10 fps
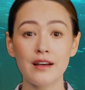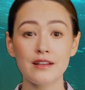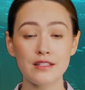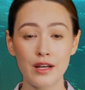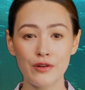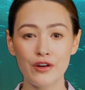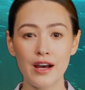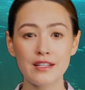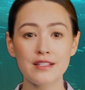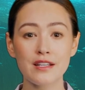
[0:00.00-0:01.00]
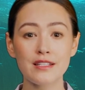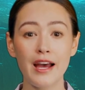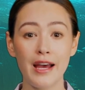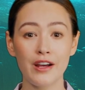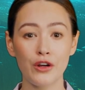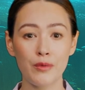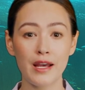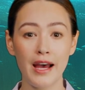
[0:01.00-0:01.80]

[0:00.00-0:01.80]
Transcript: "Summarize this economic